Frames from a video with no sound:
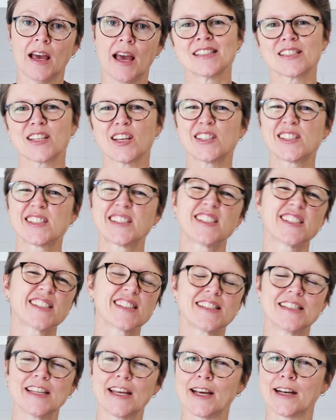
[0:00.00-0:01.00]
So
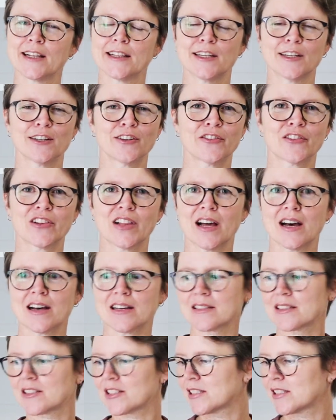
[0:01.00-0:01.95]
just steer clear of glass.